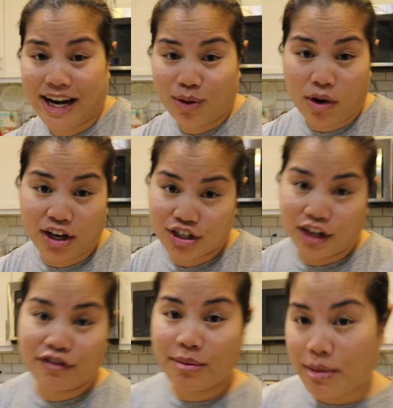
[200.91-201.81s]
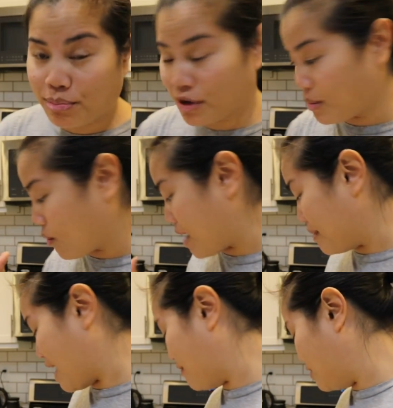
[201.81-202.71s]
I washed all of them and put them away,
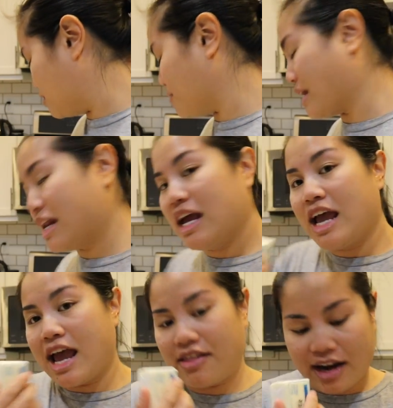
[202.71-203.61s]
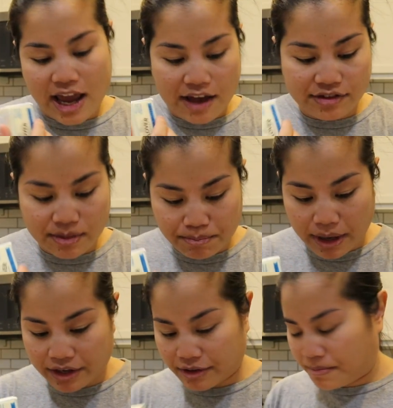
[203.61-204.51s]
but I haven't used them yet. And then I have some
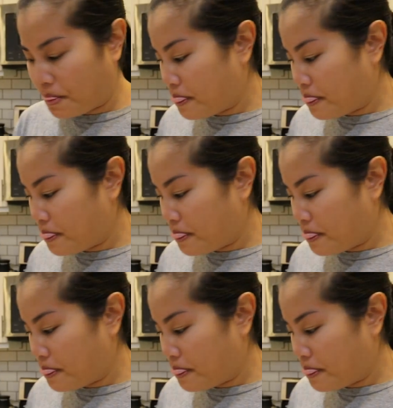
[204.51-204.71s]
butter.